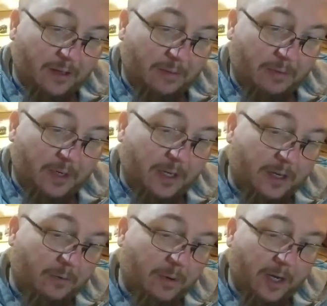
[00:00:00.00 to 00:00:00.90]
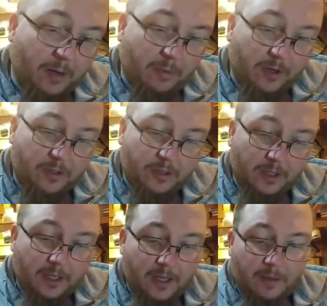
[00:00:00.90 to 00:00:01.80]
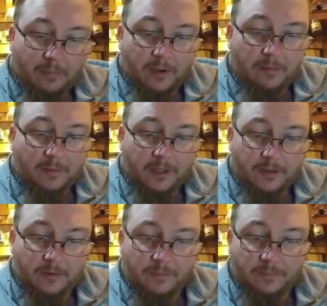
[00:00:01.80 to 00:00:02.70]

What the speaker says: I'm going to need a wire brush to clean that probably too.